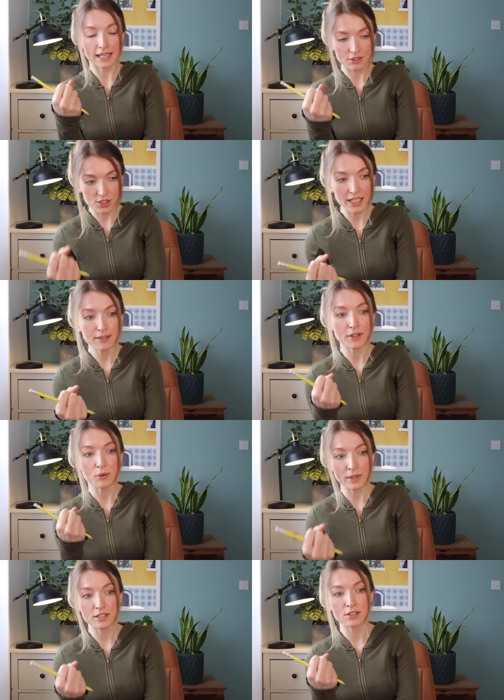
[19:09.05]
achieve
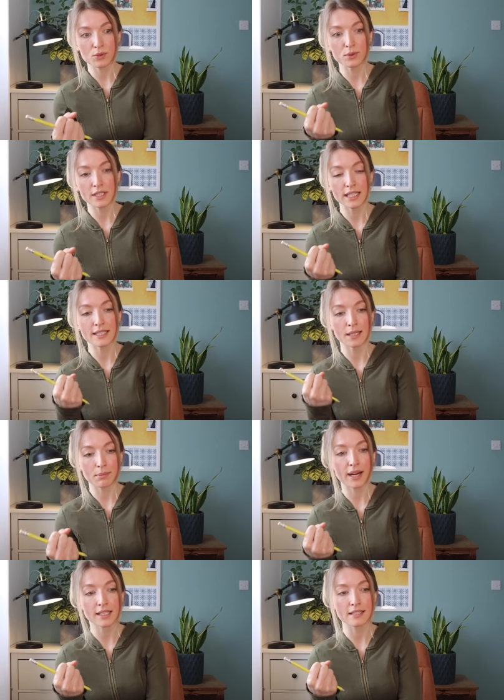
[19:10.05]
it with disordered eating
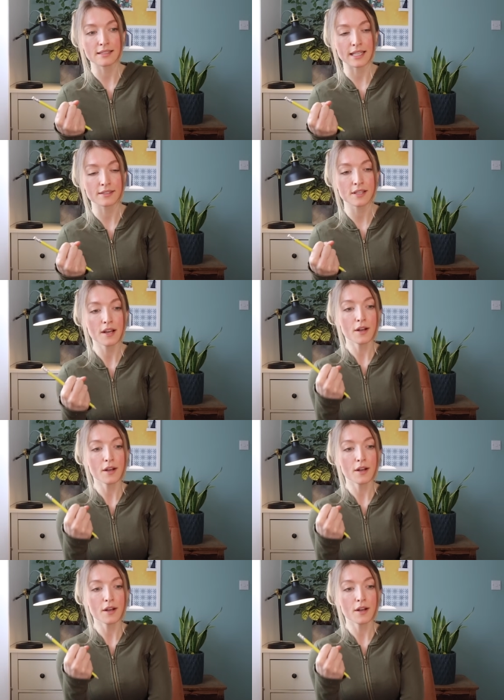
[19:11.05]
practices,